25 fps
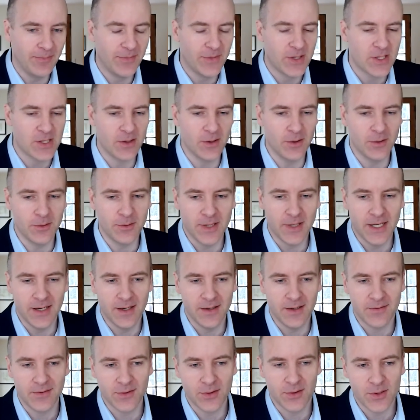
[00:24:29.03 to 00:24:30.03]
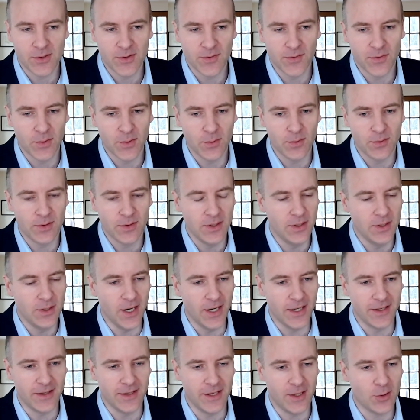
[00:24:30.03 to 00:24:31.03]
So for those of you
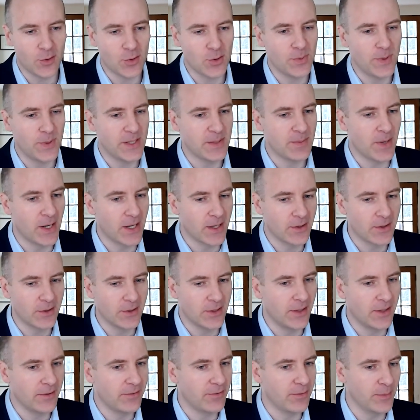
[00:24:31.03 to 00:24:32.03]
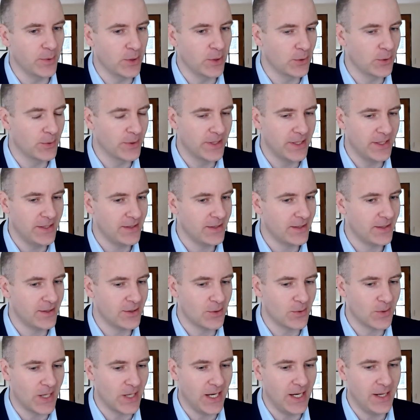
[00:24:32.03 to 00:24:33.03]
not in the aerospace market or not familiar with this, that's
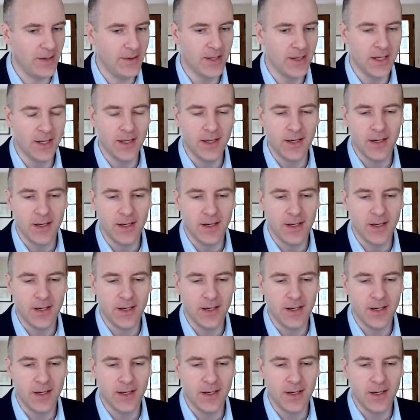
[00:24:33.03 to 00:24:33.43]
okay.